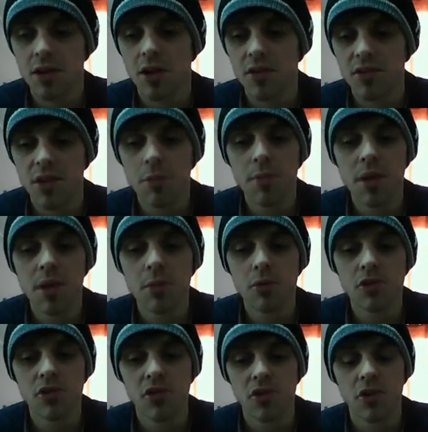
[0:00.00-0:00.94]
Some people
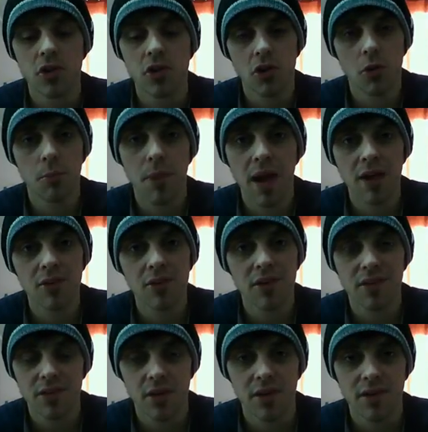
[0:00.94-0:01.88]
are just going to compound
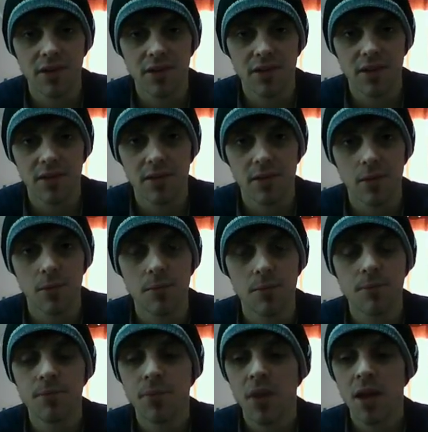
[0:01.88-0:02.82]
inside the
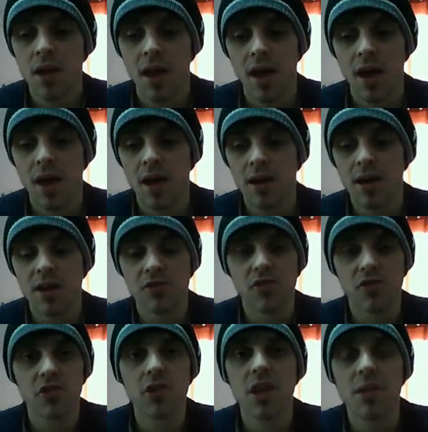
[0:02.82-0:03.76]
system and
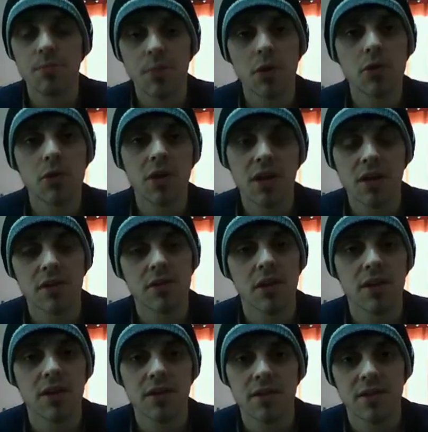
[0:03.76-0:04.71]
just keep building
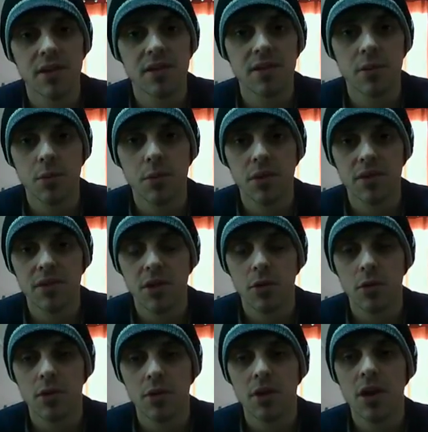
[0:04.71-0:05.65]
inside the system and so
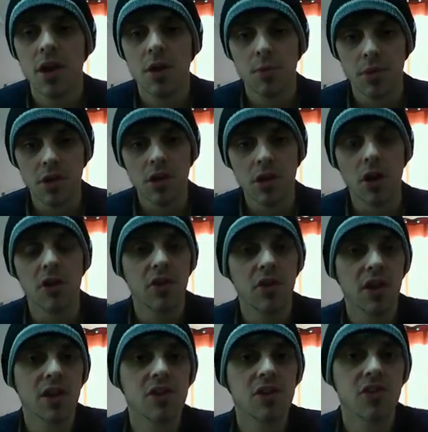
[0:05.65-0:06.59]
on. But if
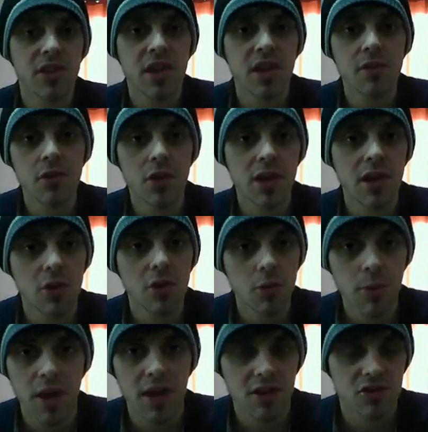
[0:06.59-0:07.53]
I can just give you a little
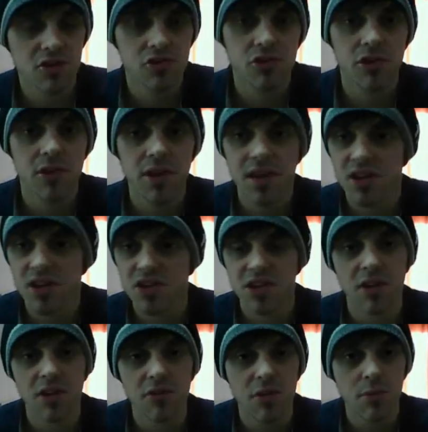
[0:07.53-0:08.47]
bit extra each
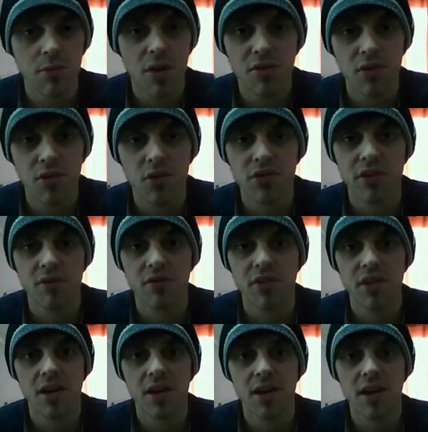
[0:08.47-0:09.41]
and every month or
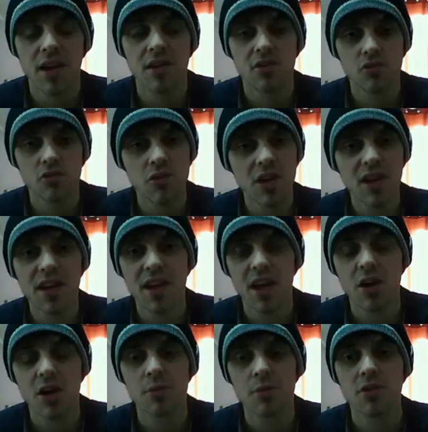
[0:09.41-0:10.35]
something like that, it's really going to
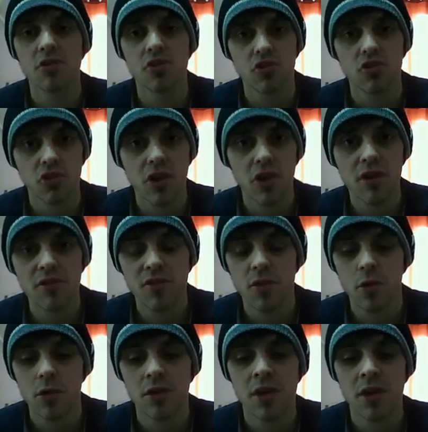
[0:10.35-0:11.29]
help you to drive
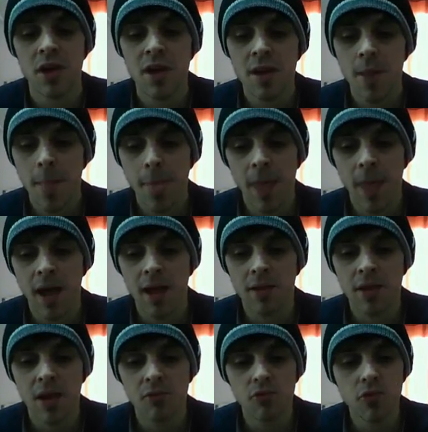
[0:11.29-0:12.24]
forward
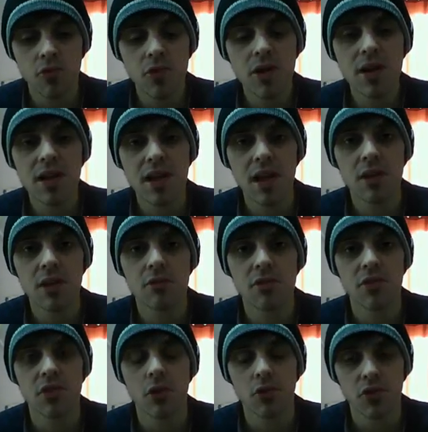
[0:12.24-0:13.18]
and really get the
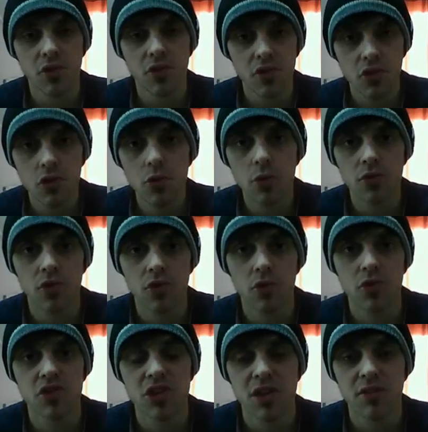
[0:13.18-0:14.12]
results that you want to
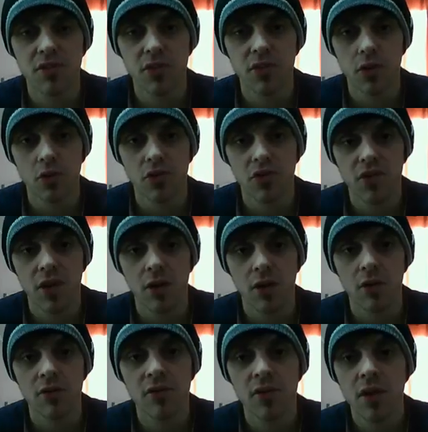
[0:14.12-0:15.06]
achieve for
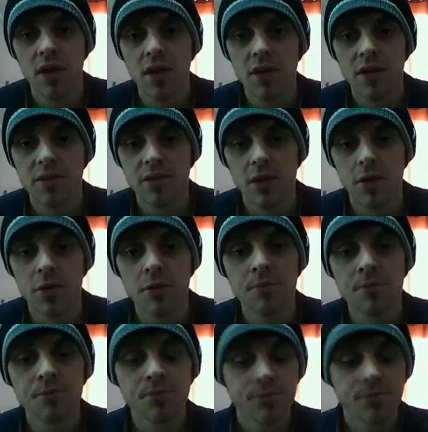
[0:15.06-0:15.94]
yourself. So